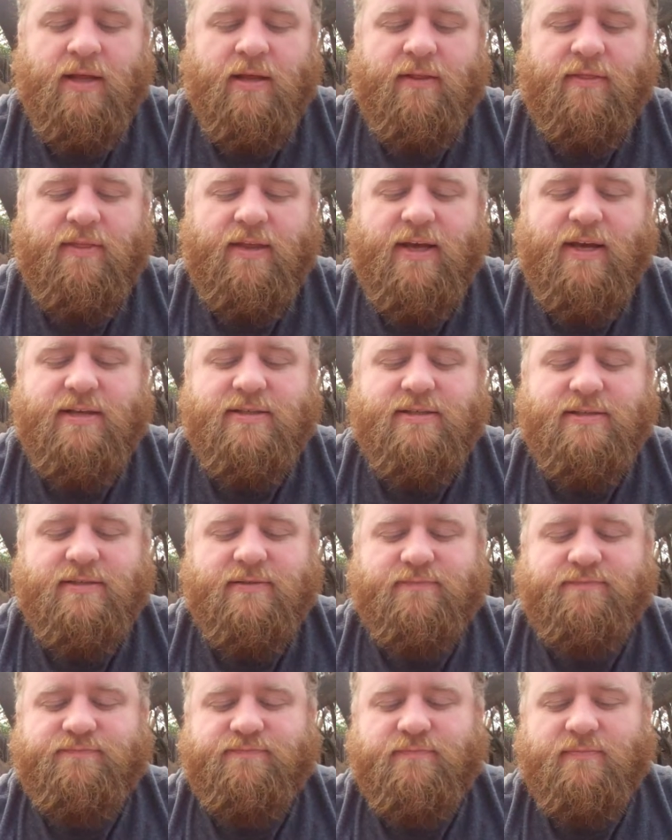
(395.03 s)
This
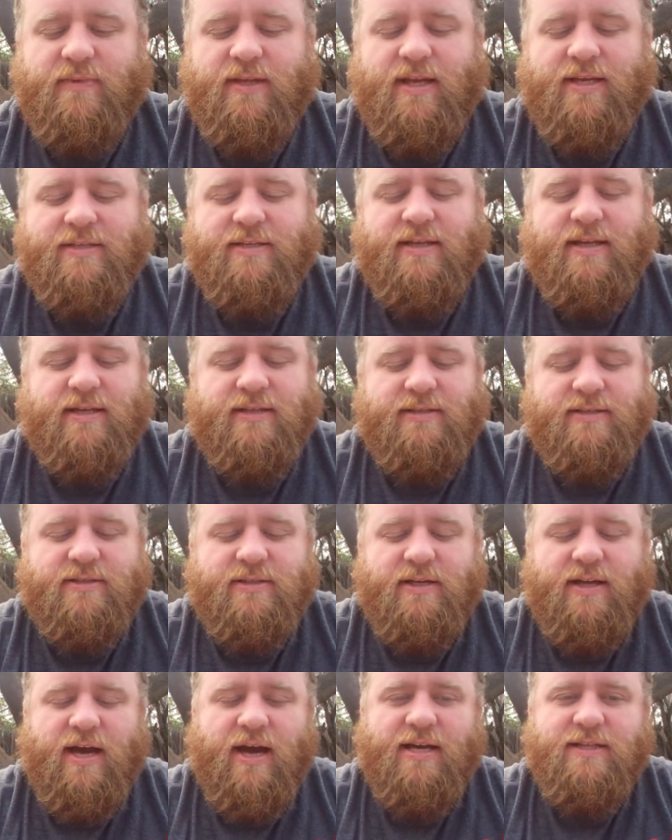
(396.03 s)
is an
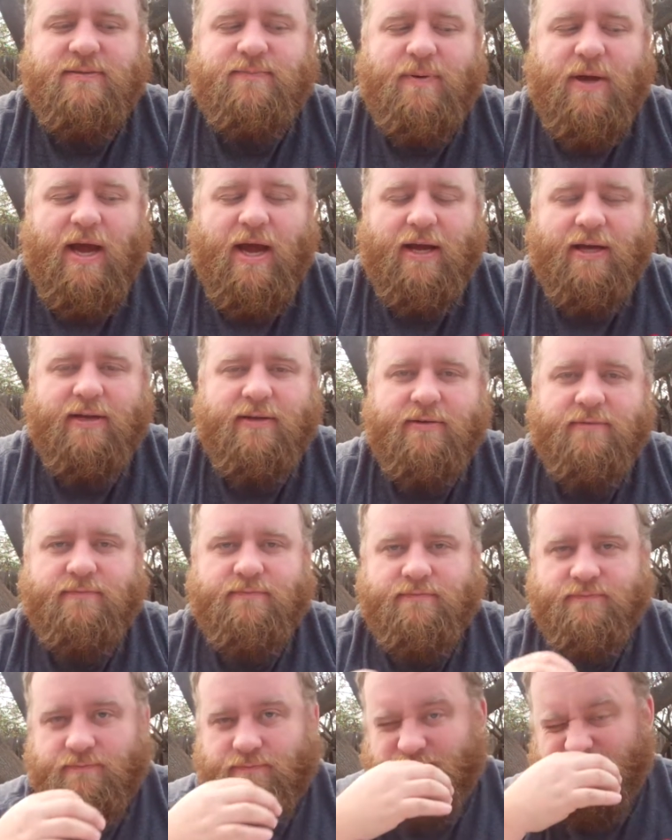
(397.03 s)
instant ice pack
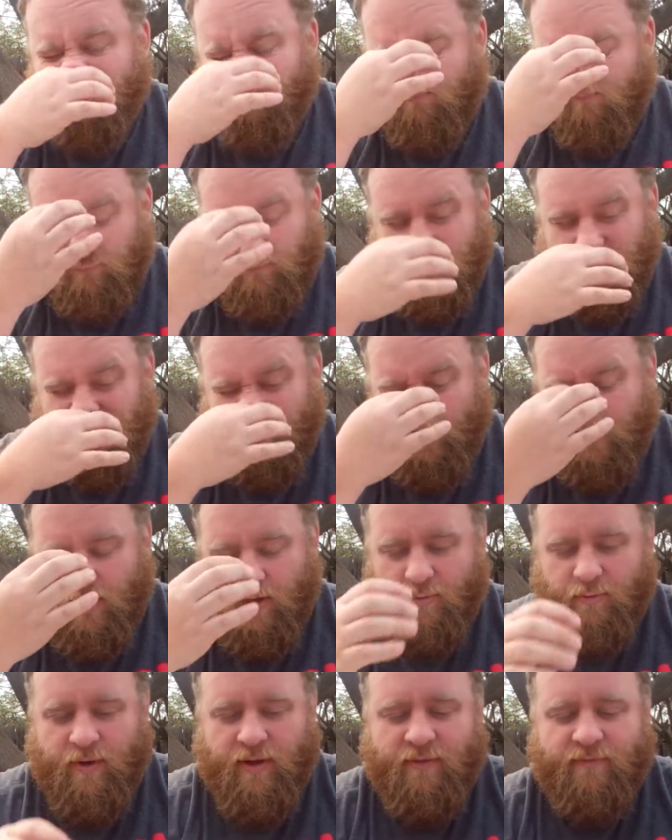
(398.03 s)

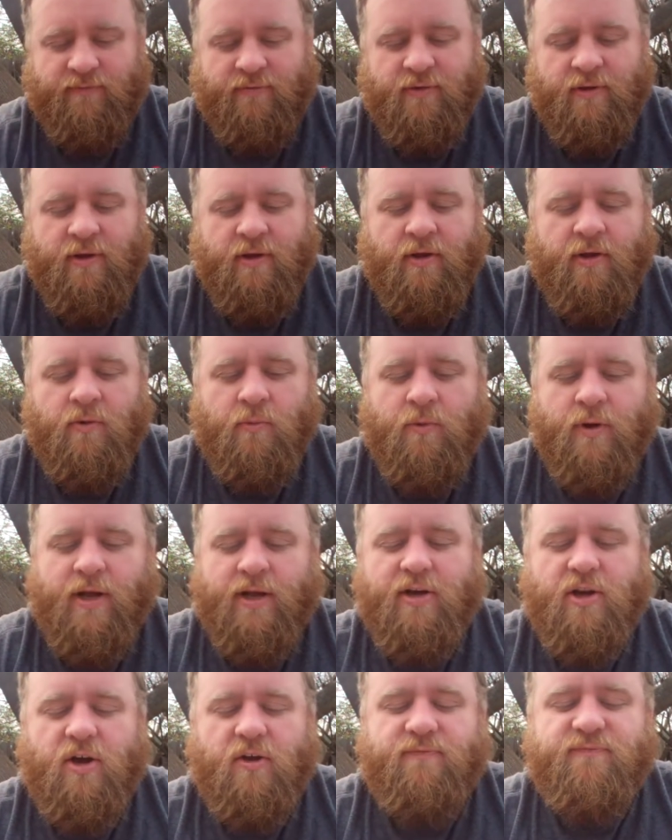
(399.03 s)
that we've, what I
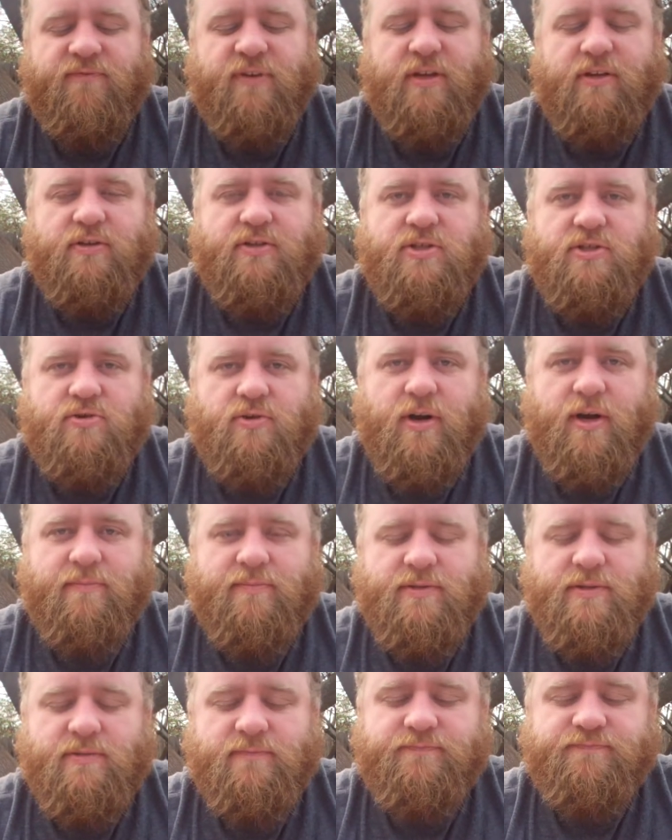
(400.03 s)
call field
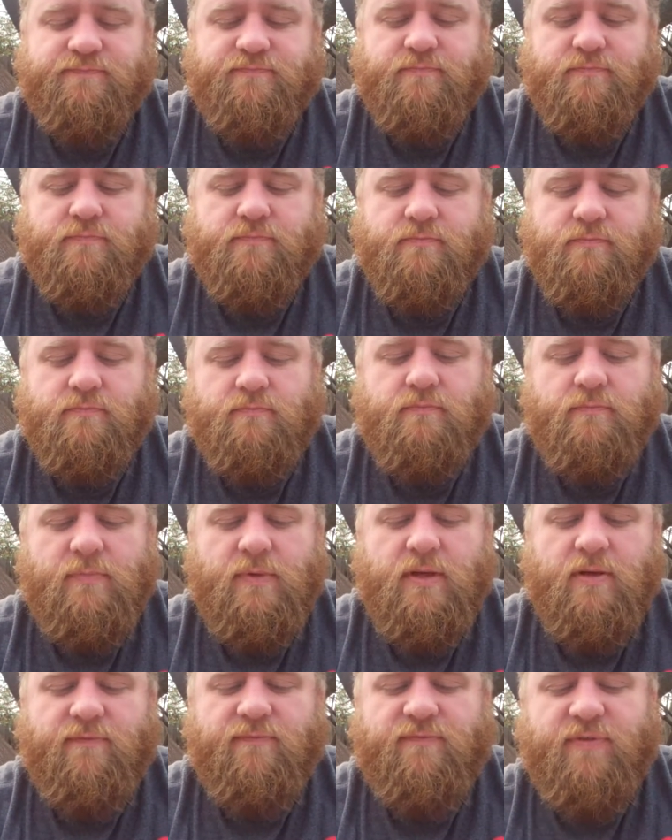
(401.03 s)
stripped.
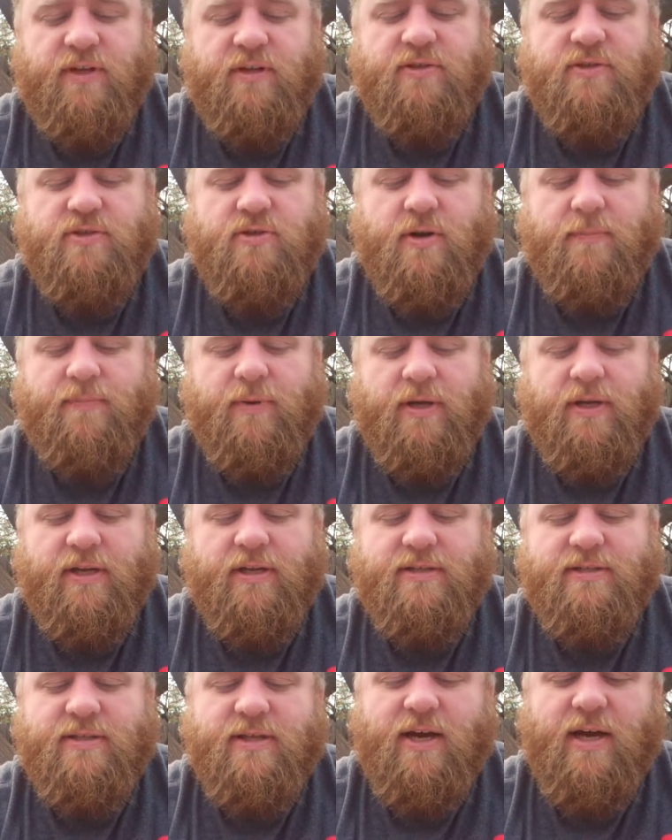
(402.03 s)
Field stripping an
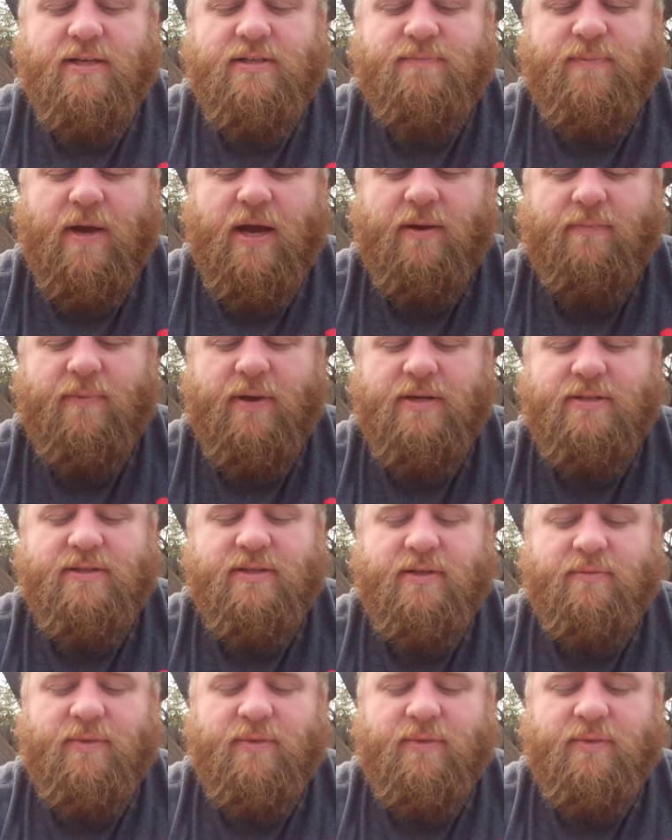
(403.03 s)
instant ice pack basically